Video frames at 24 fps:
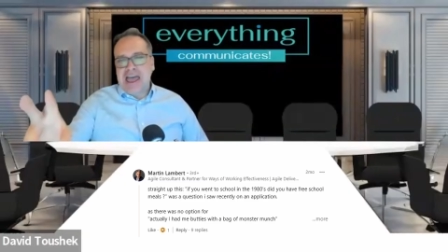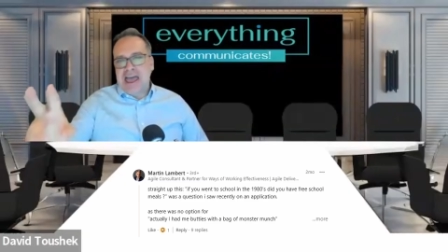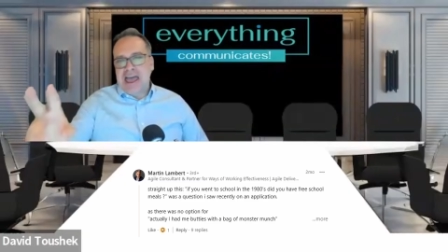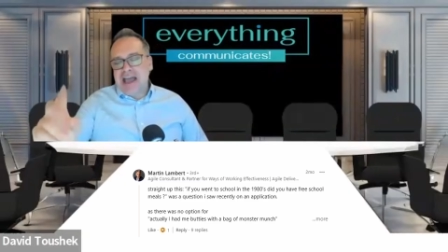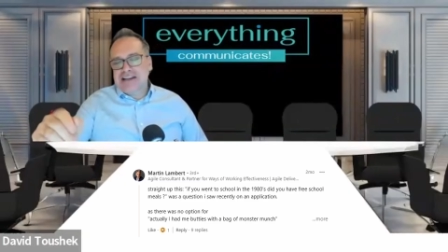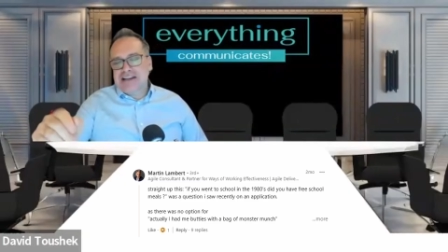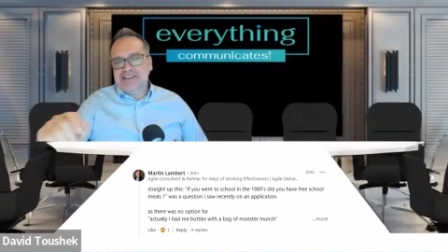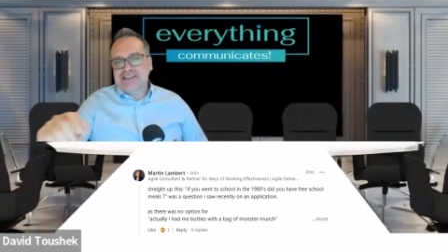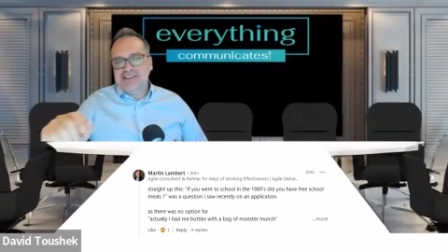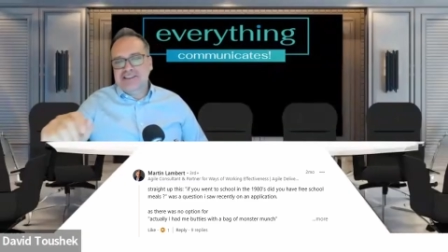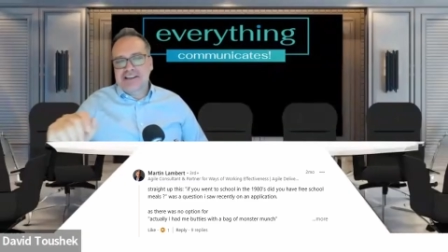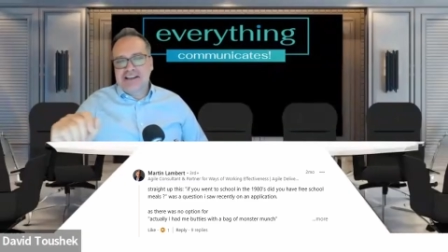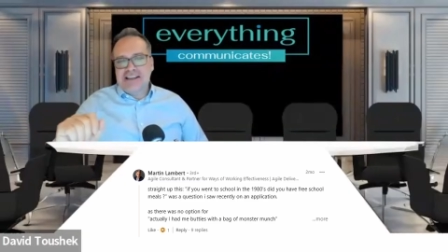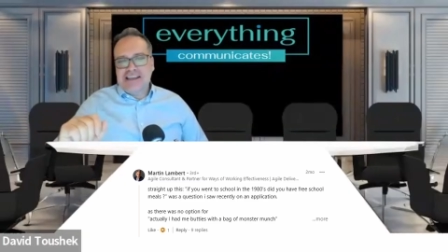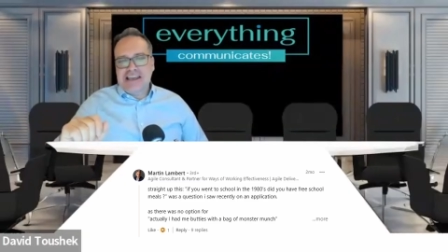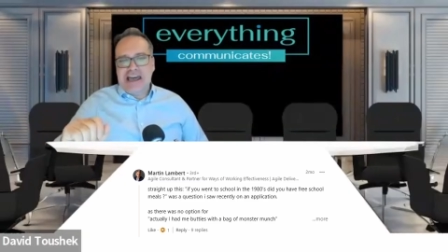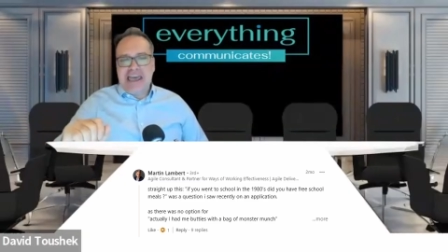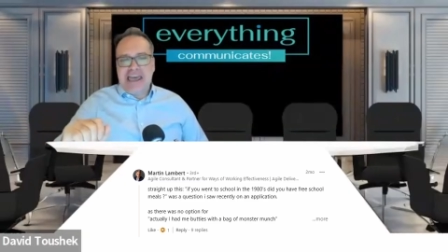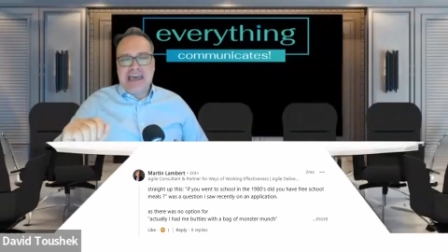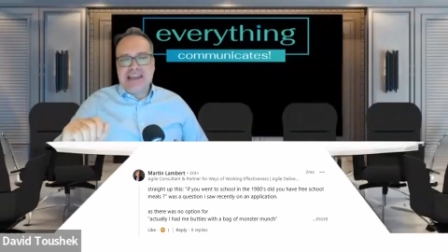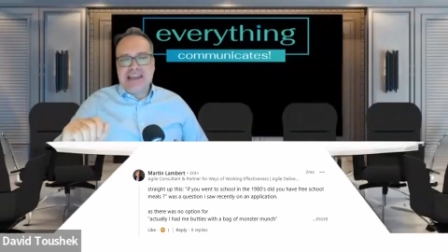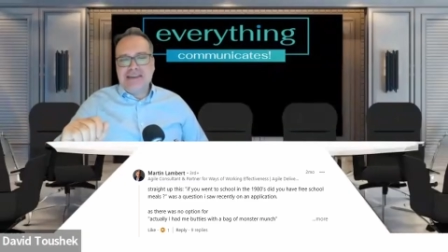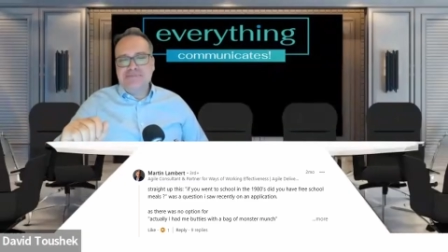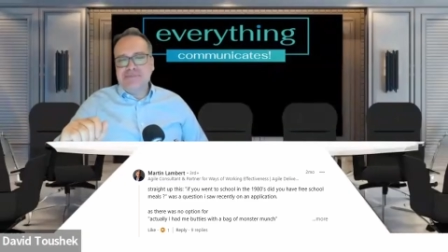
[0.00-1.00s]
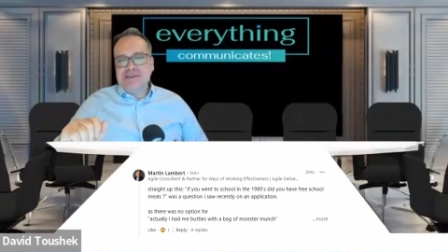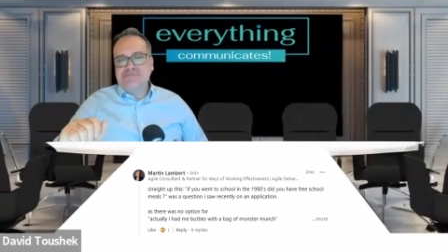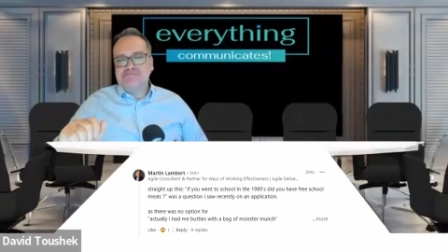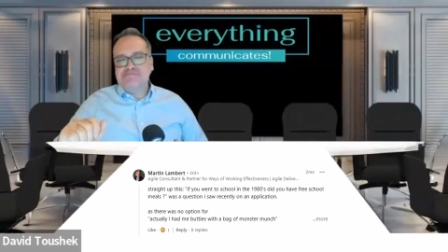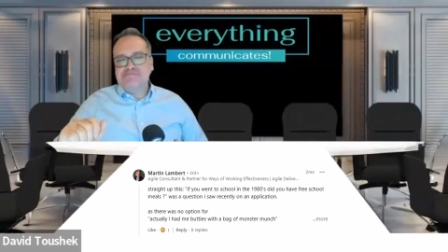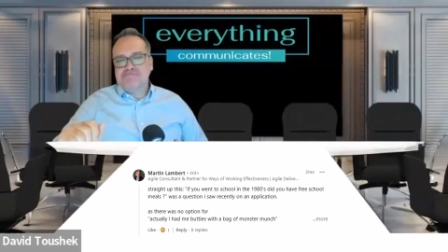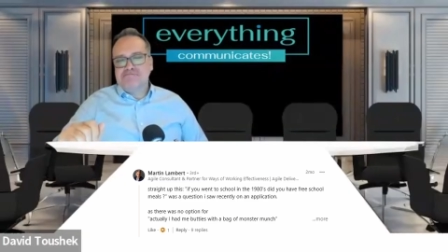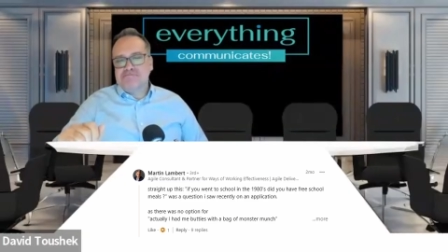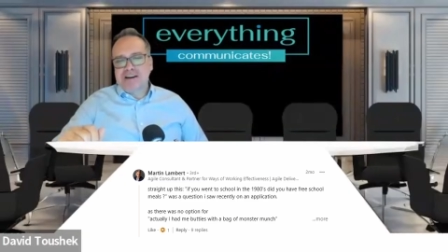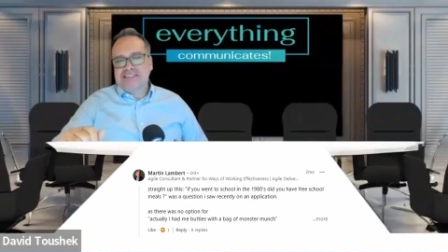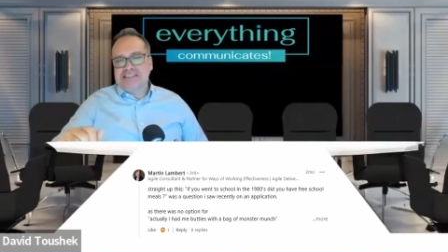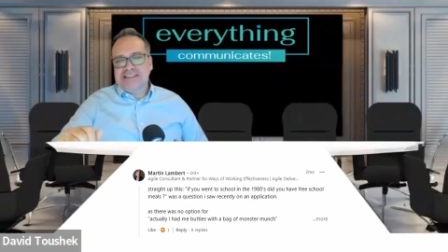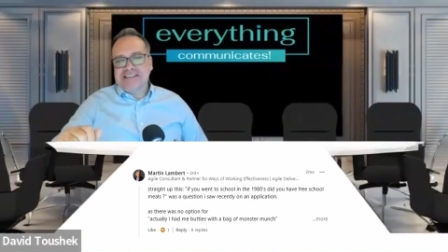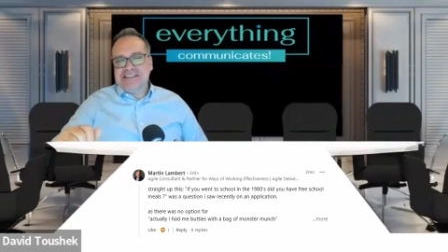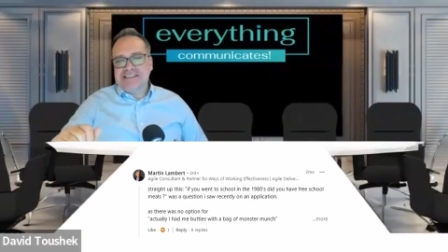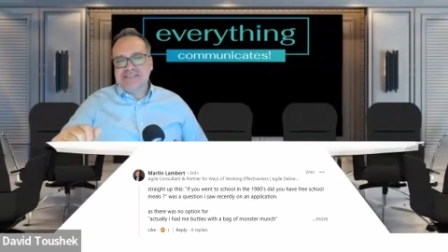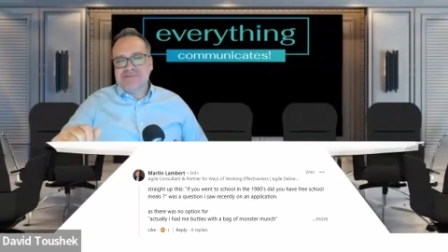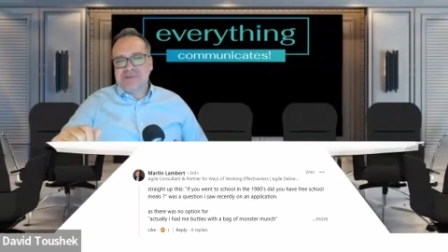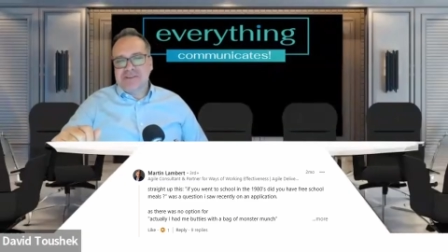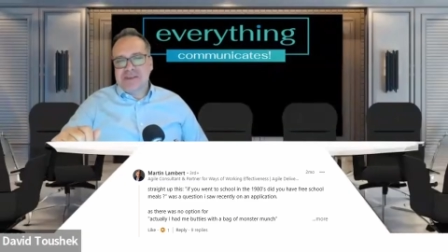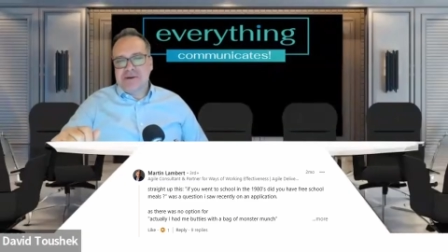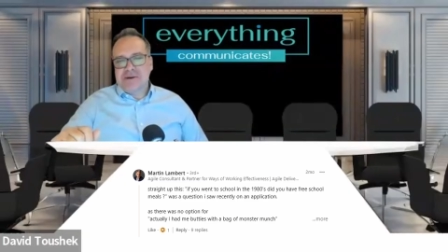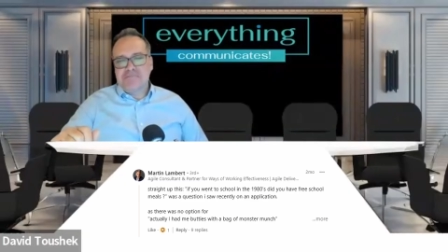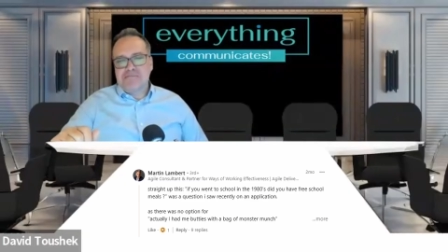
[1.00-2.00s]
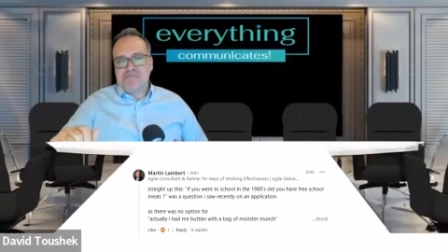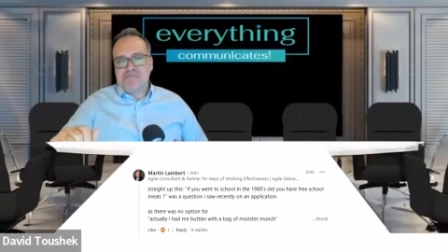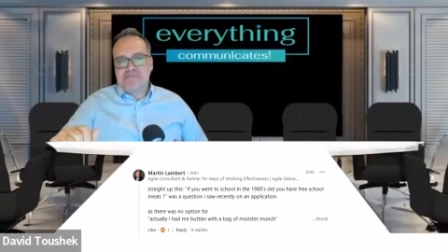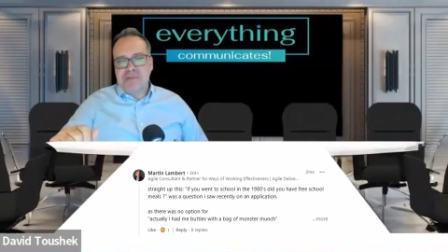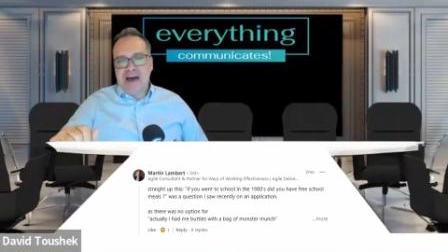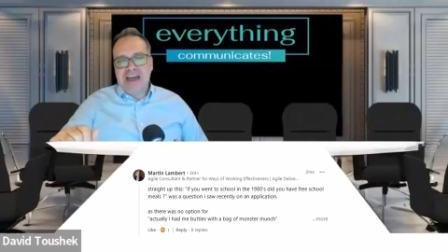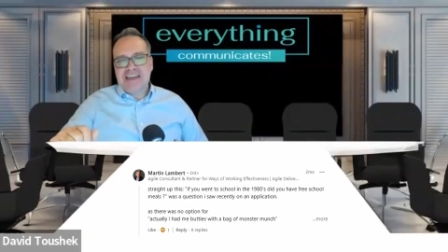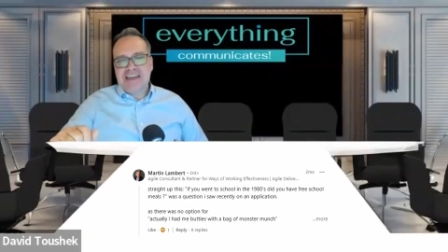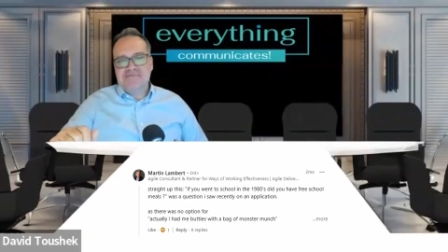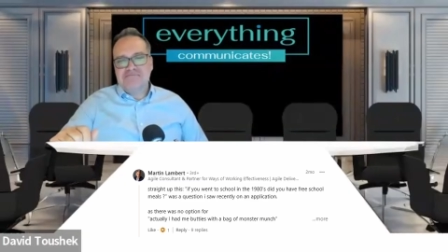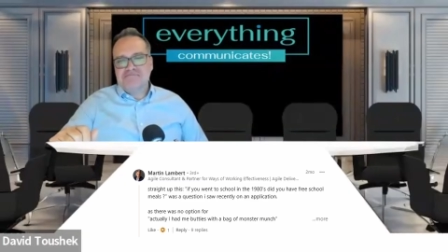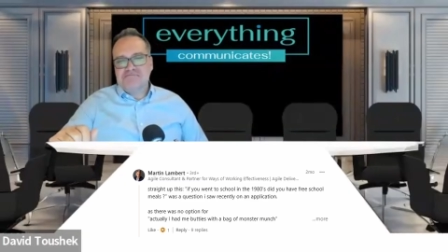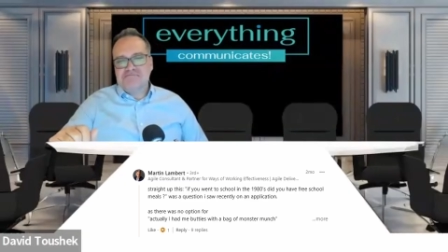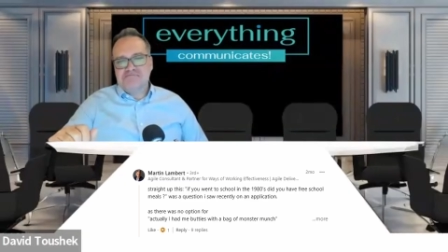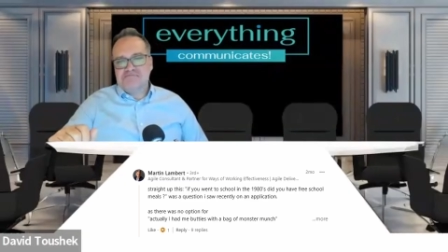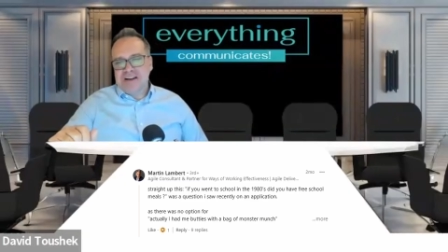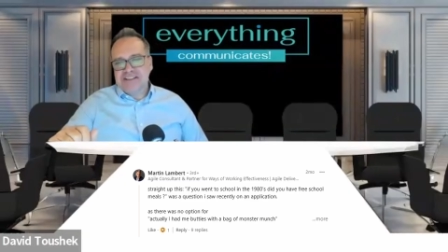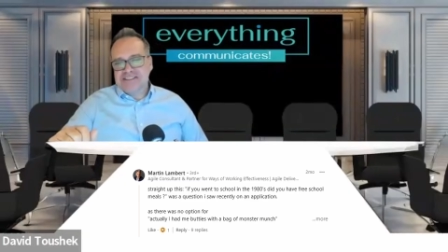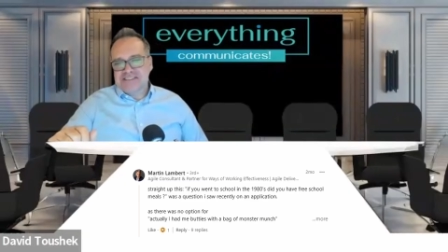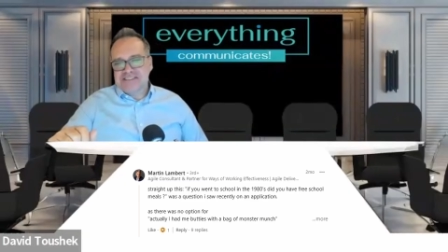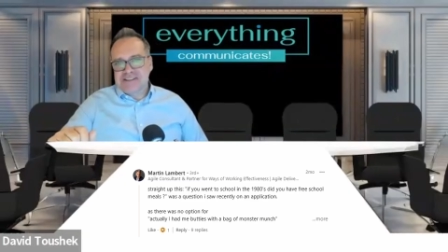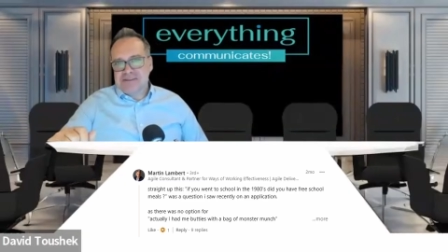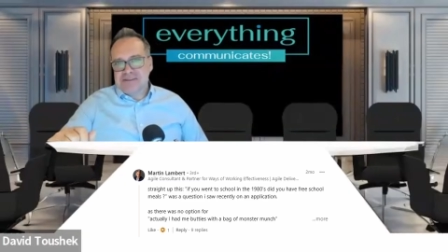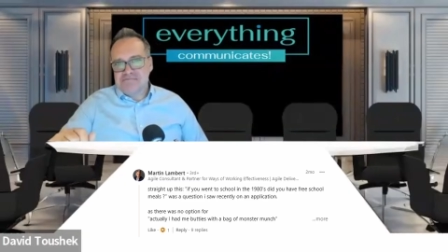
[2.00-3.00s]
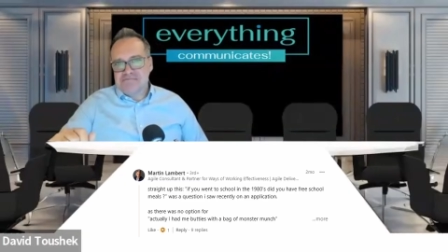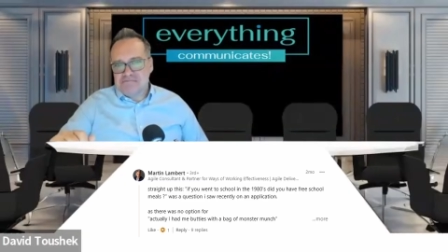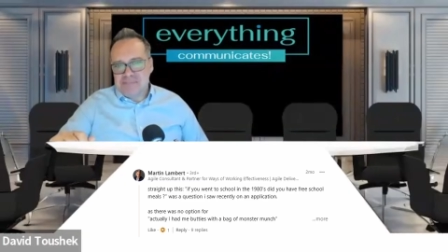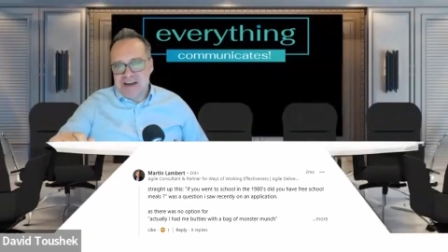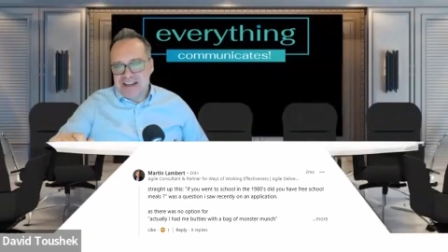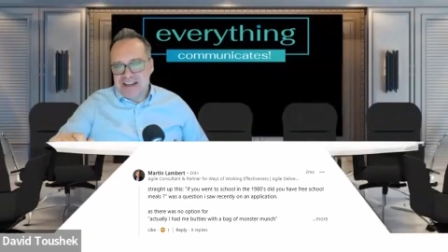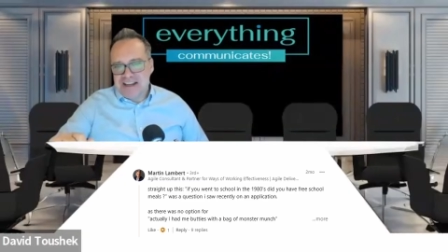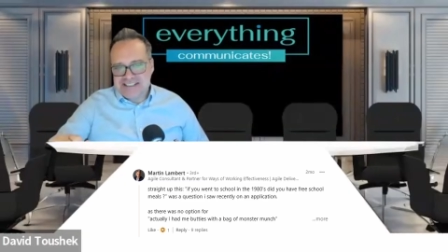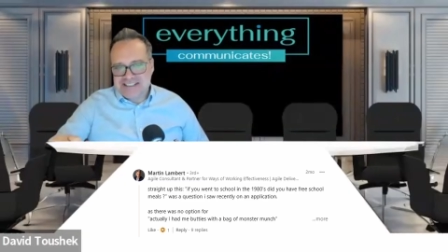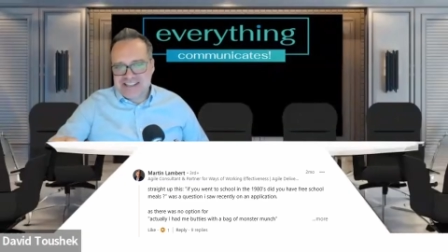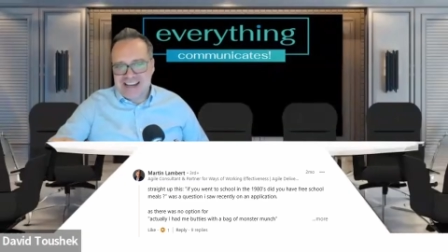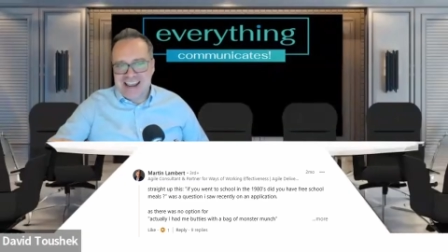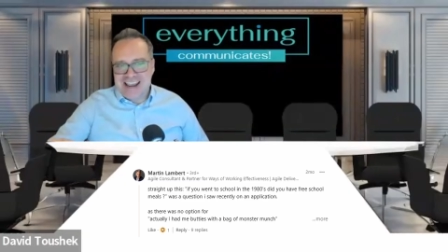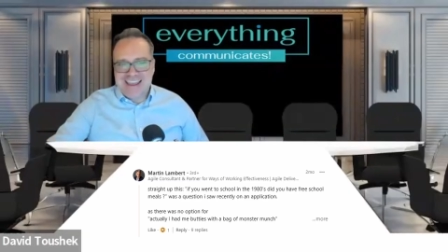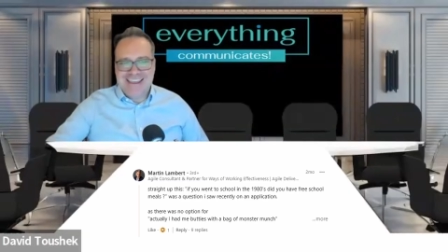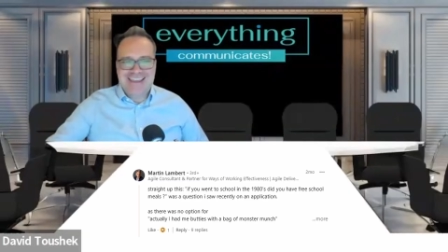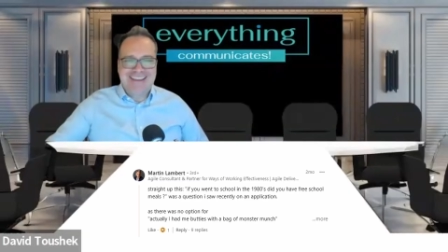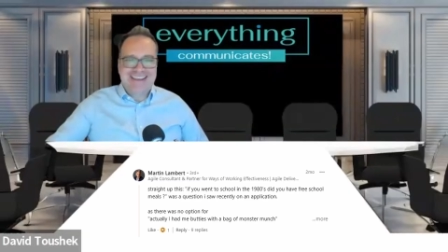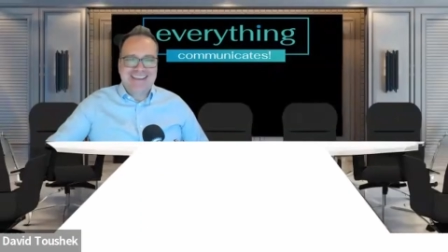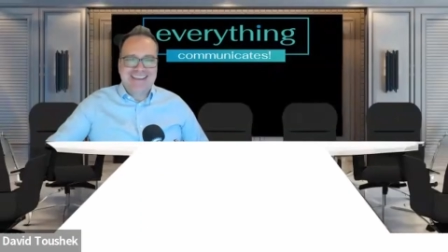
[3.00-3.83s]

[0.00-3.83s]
actually, I had me butties with a bag of Monster Munch.